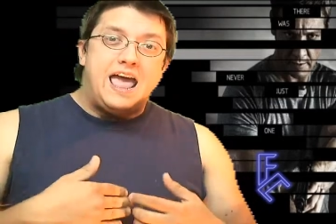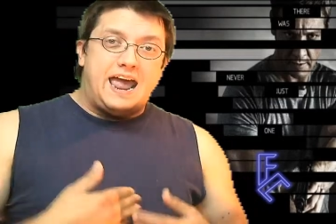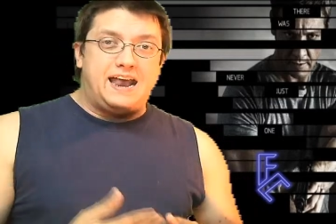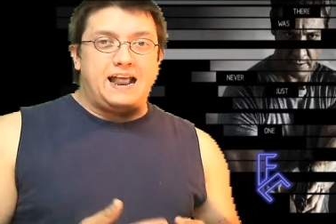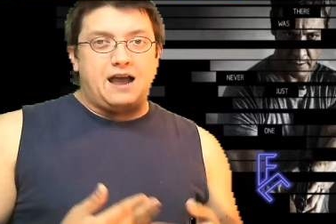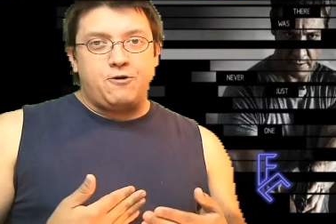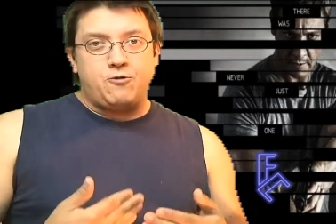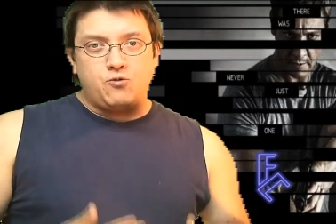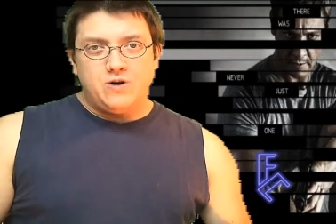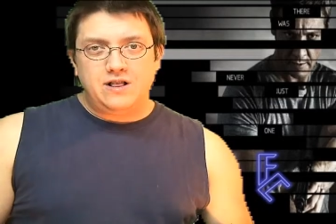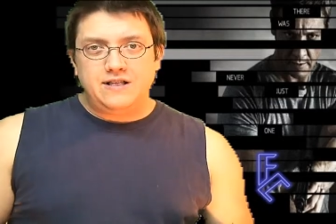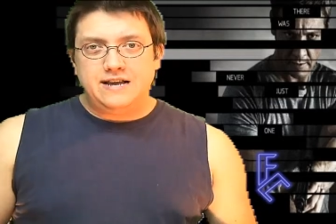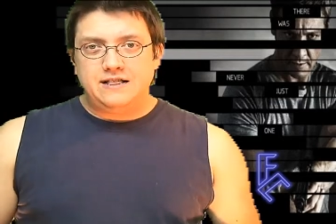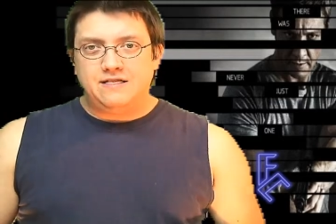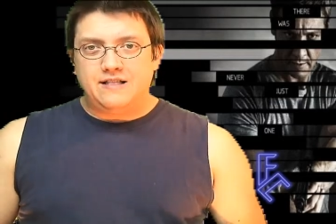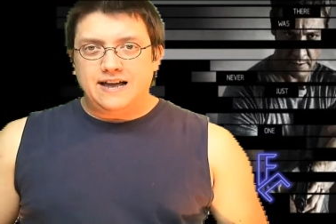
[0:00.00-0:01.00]
and I
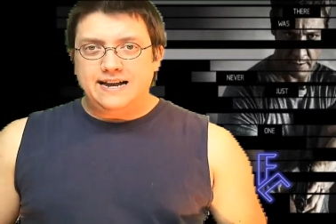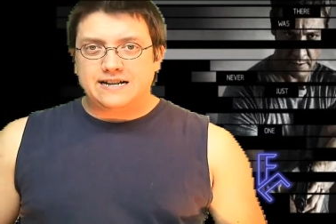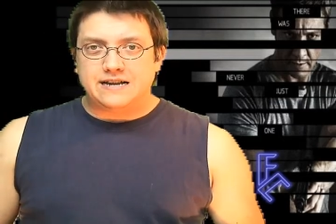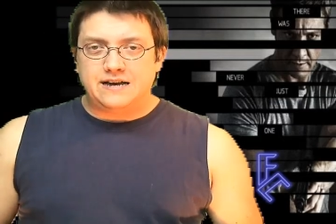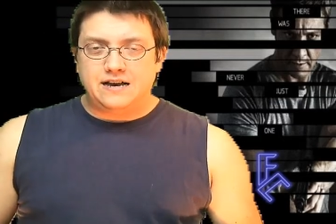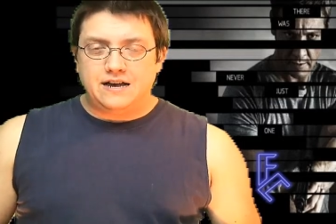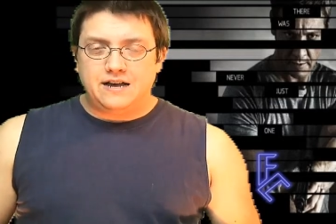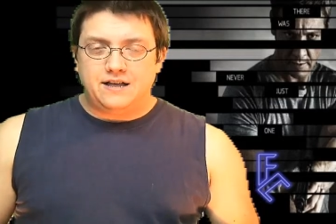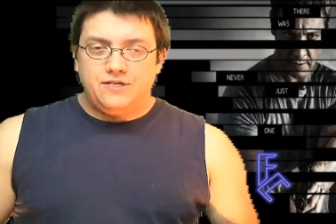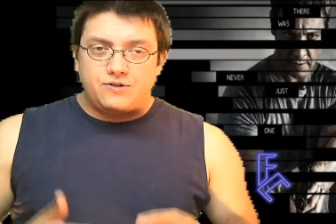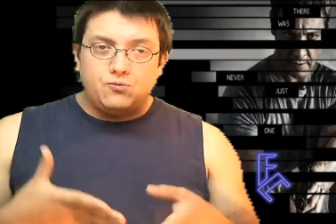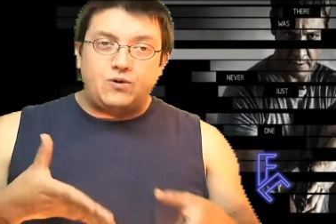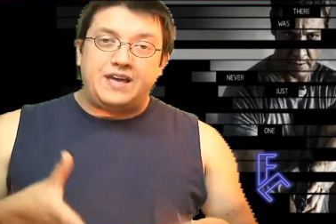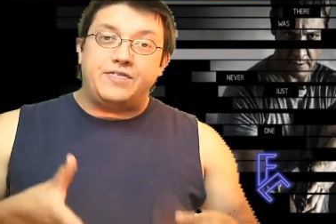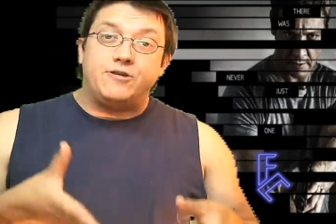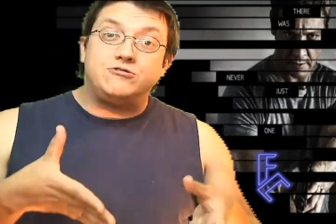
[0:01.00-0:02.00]
really liked uh, the
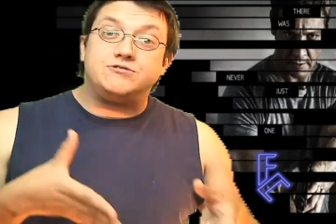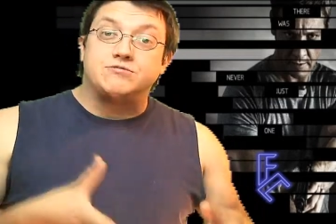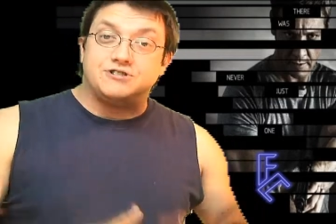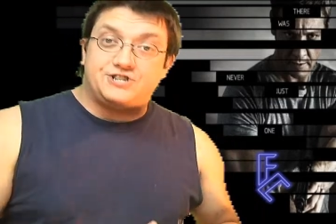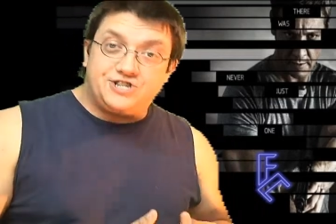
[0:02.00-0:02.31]
way those were